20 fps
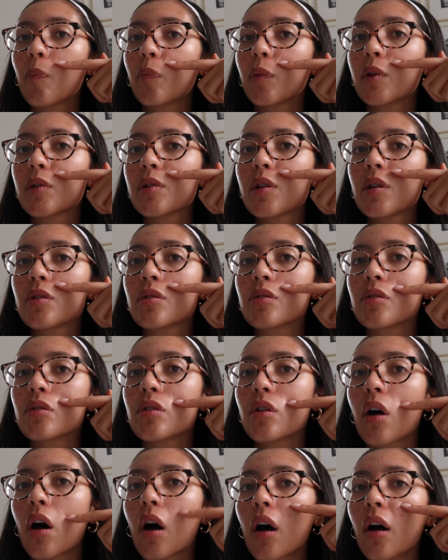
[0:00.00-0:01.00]
This is
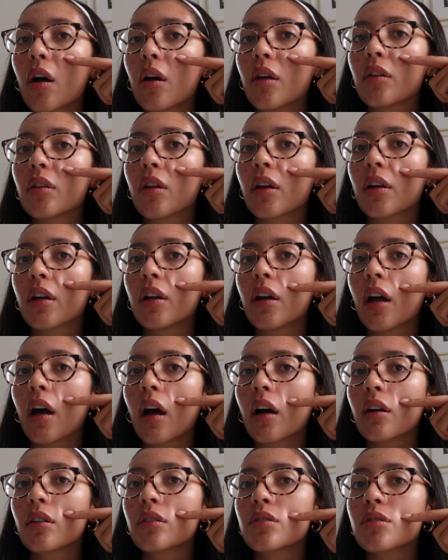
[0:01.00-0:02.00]
not like an
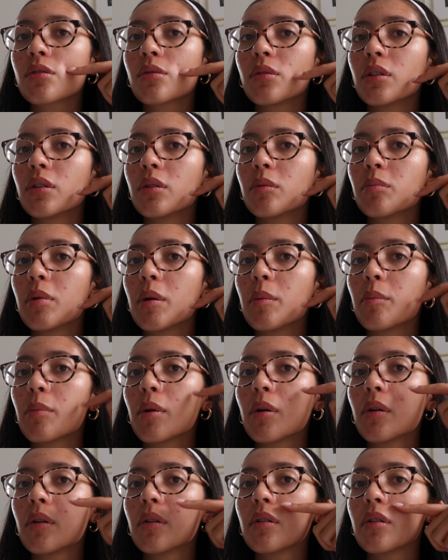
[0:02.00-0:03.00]
actual
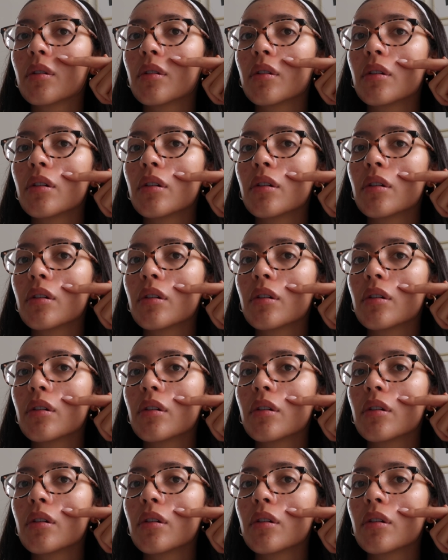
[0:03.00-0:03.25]
pimple.